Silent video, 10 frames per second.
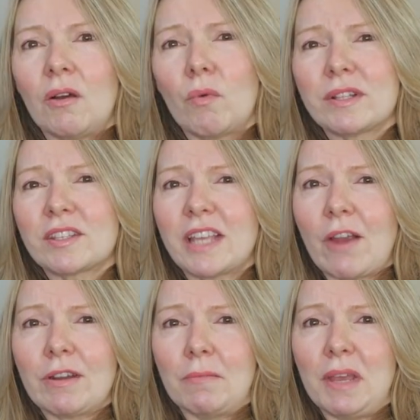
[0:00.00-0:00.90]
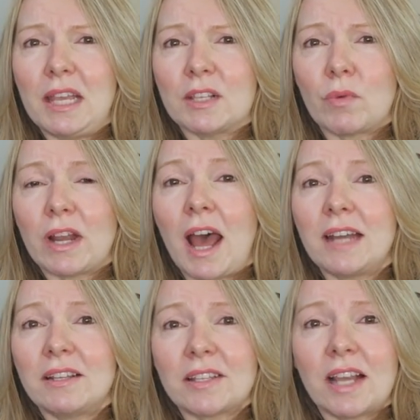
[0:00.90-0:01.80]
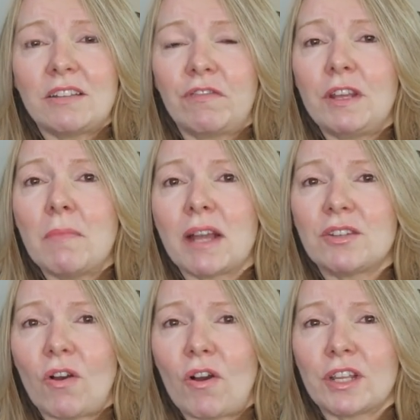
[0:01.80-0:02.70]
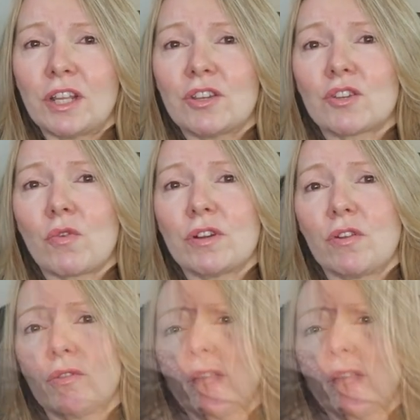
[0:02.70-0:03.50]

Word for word: What's scary to me is what I decide to feed my dog can shorten her